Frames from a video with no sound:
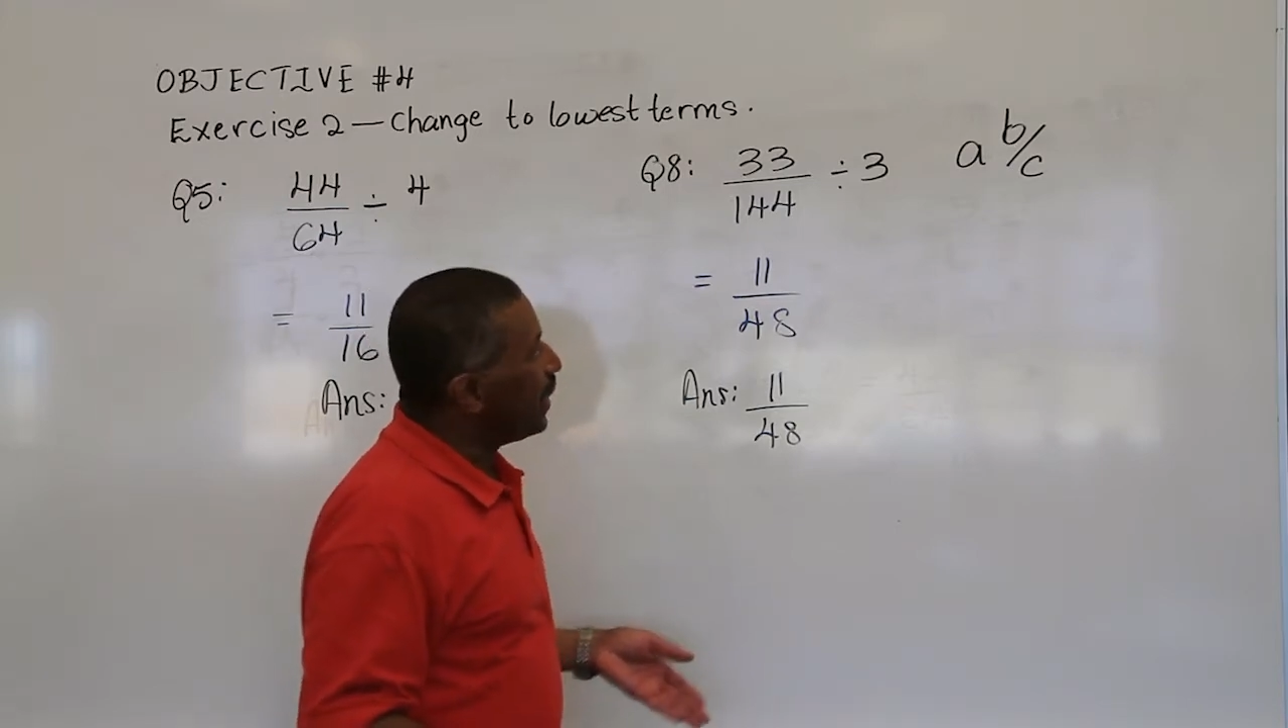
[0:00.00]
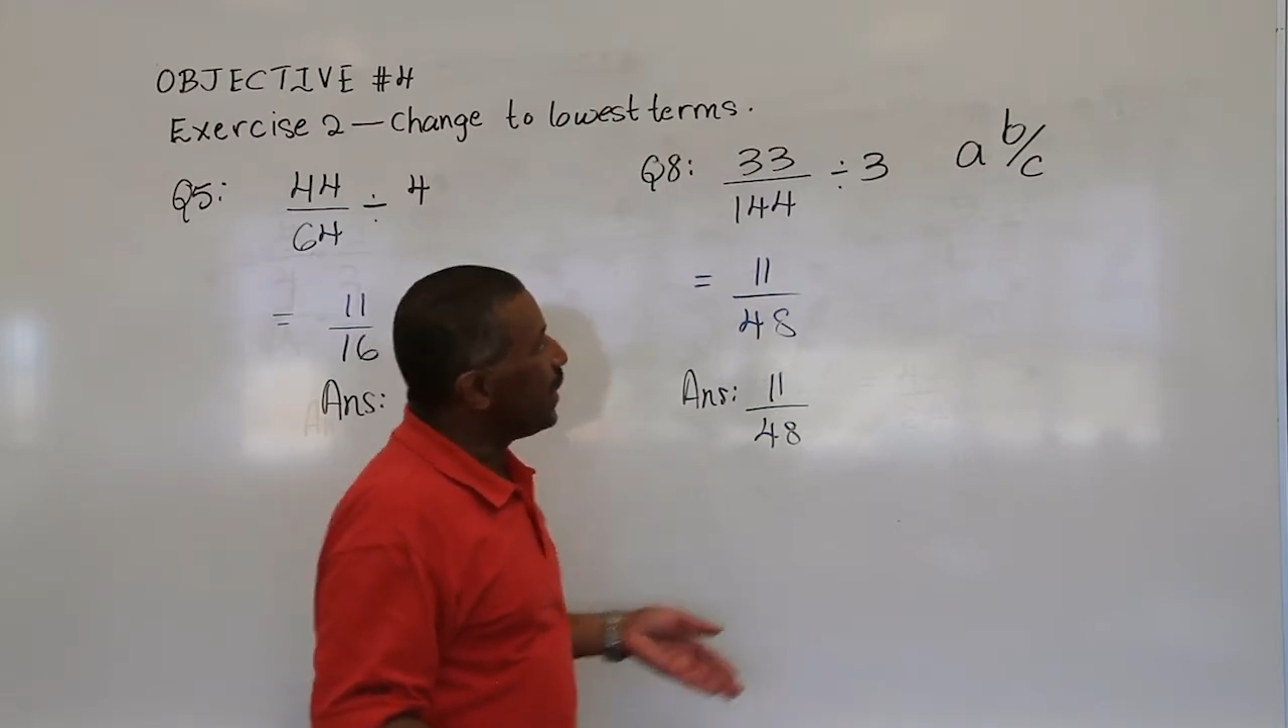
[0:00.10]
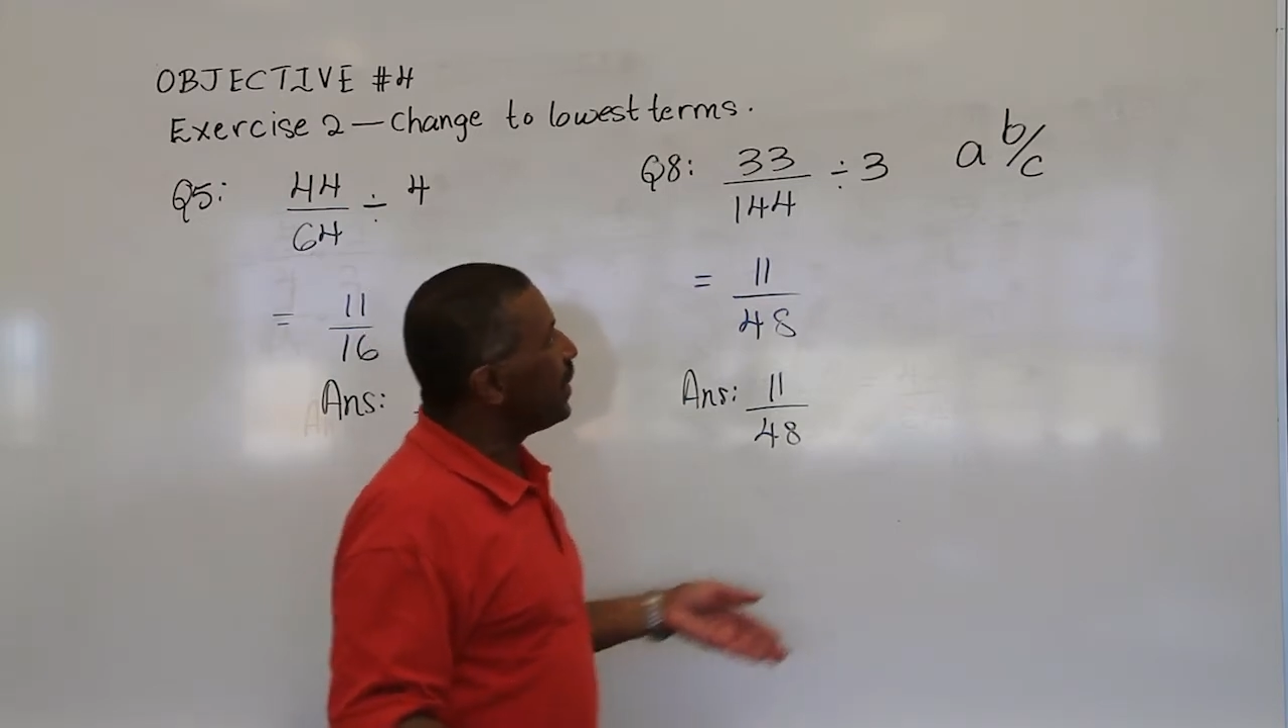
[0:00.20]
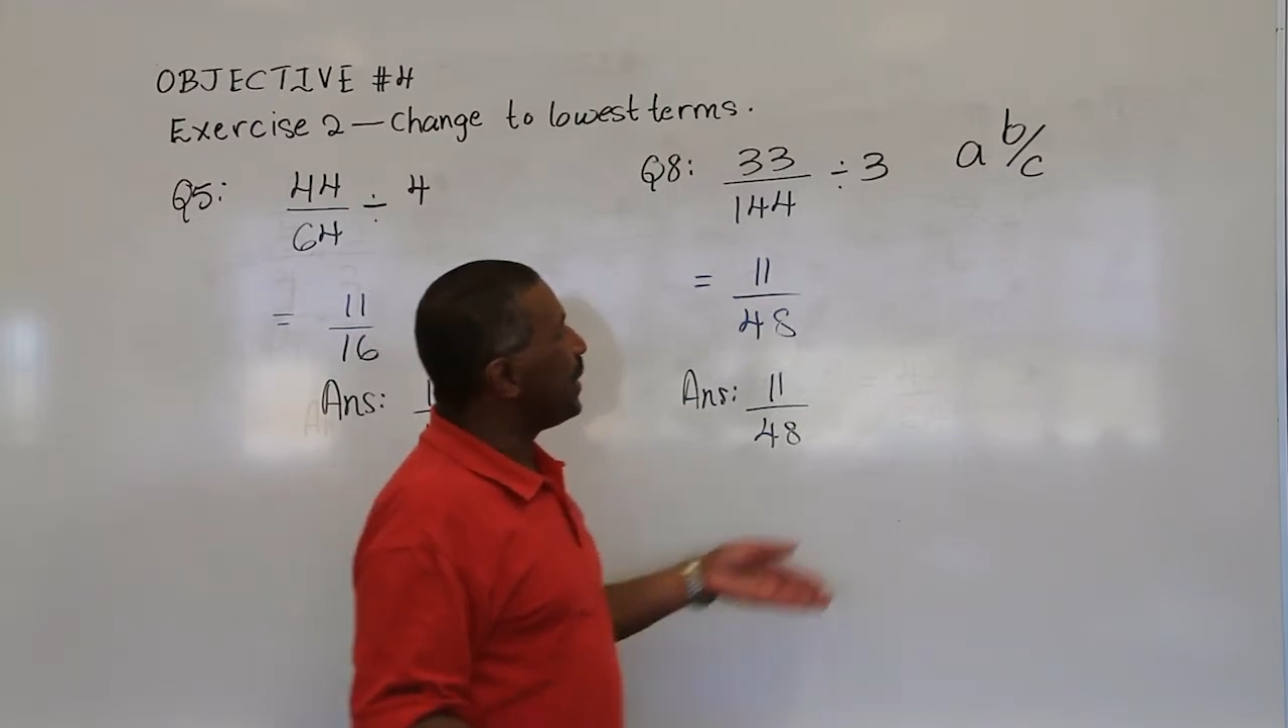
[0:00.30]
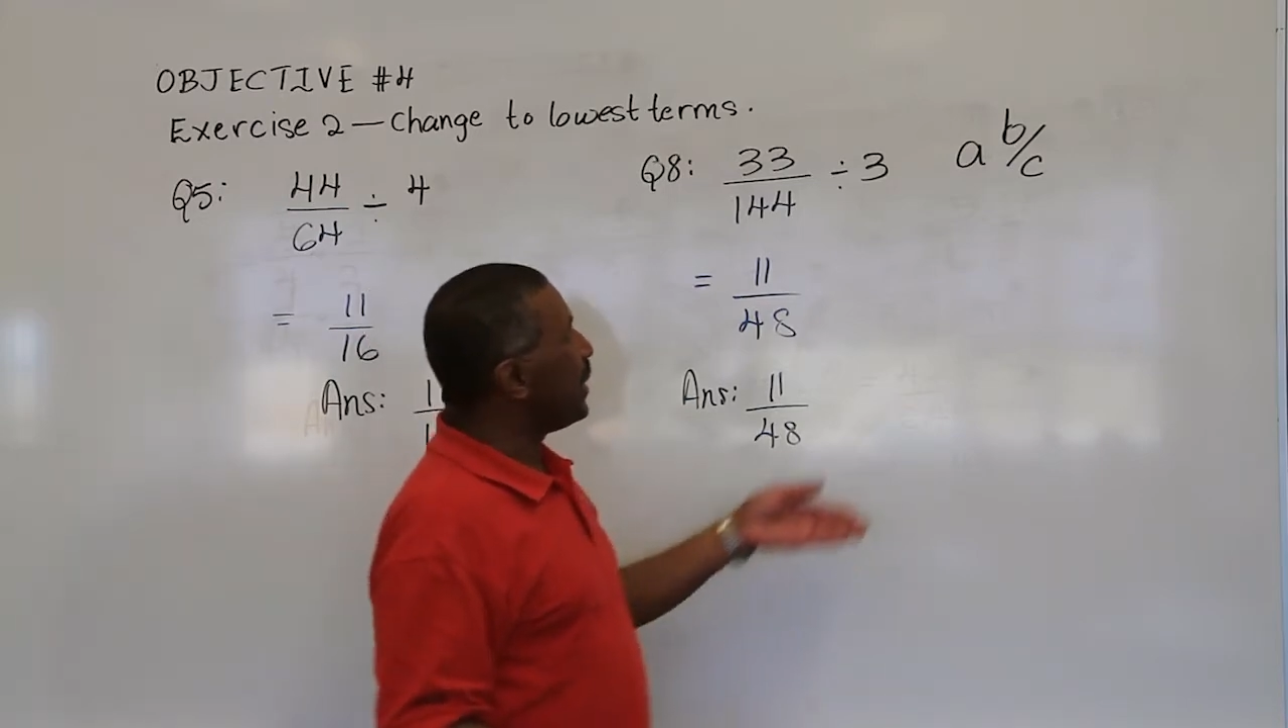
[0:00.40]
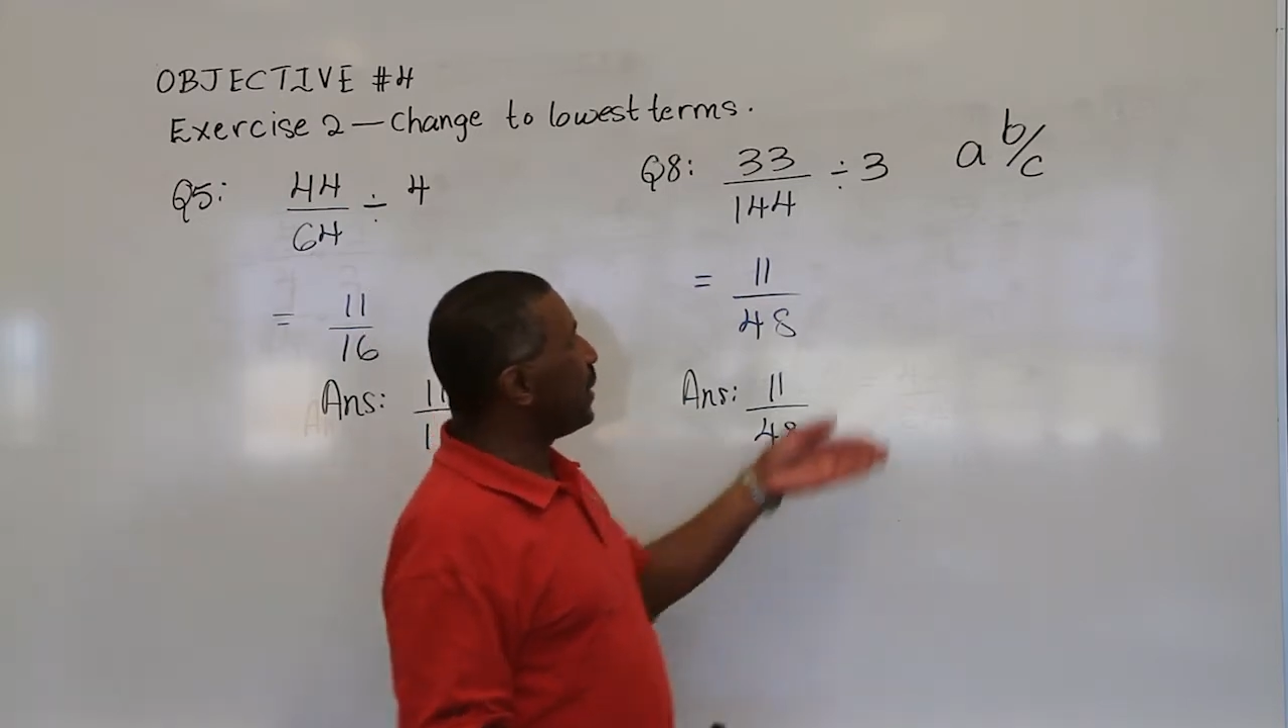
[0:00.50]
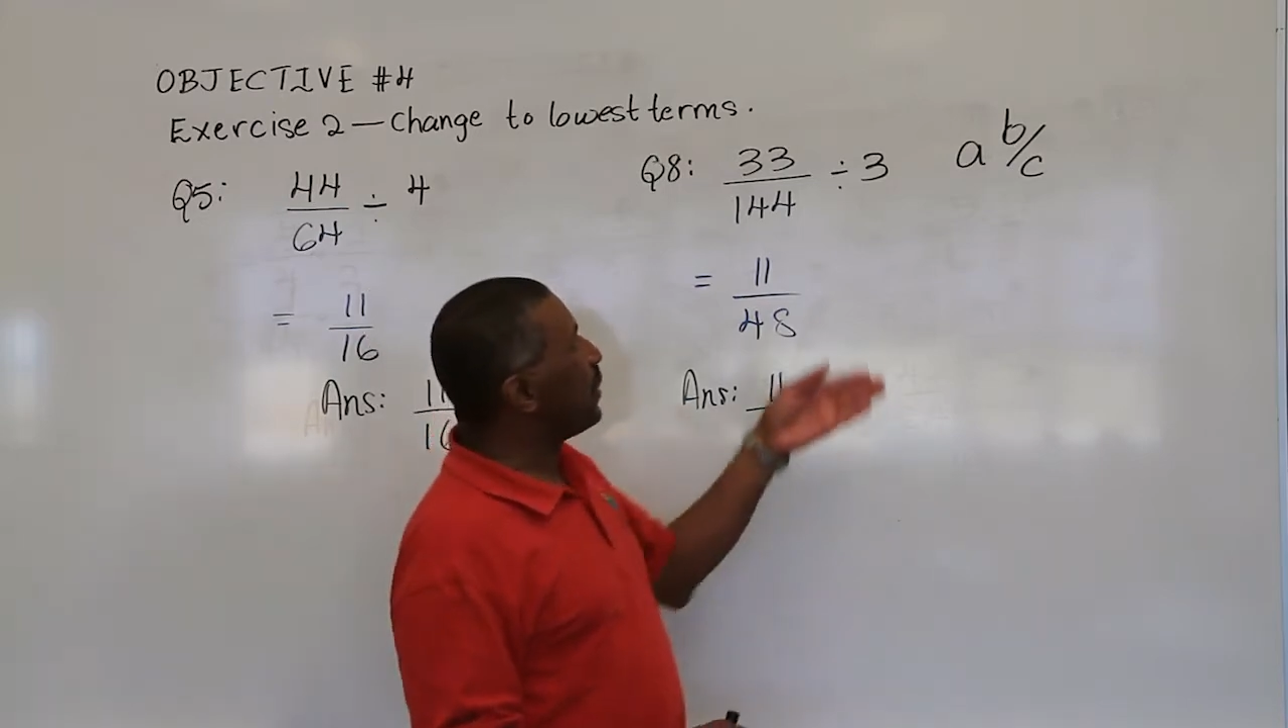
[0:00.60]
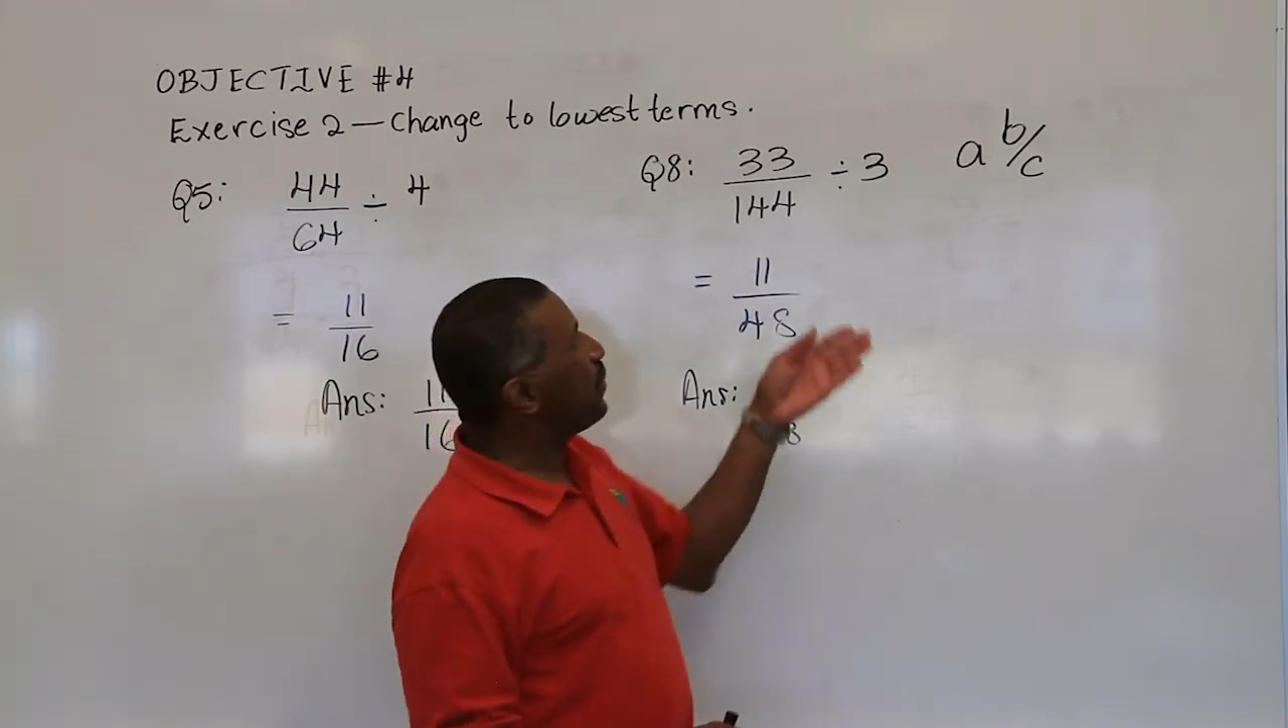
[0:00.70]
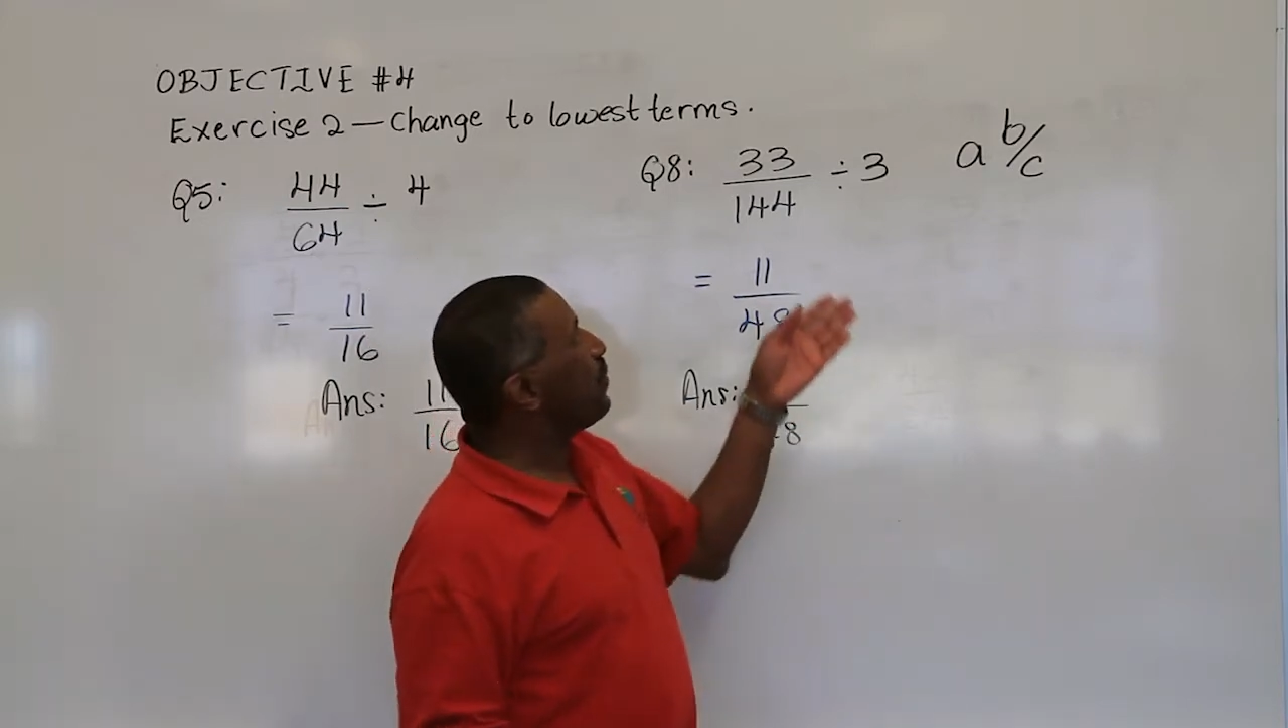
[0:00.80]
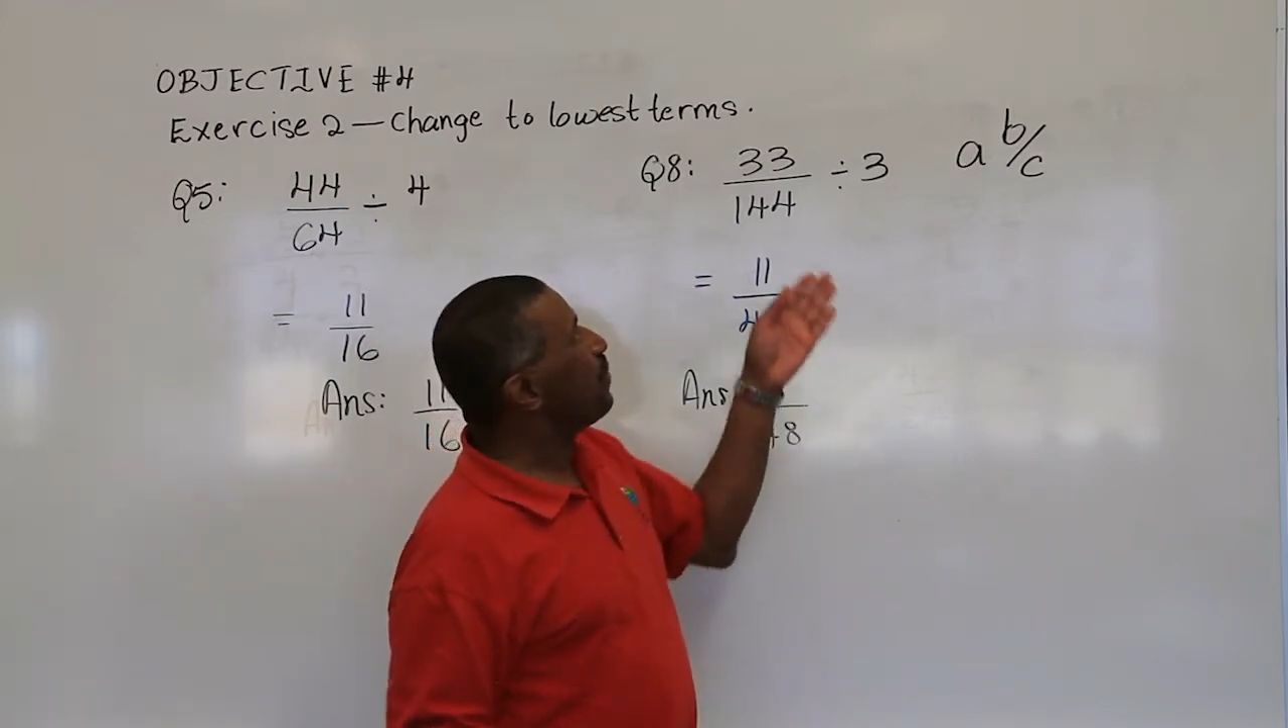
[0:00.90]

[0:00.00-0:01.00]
you just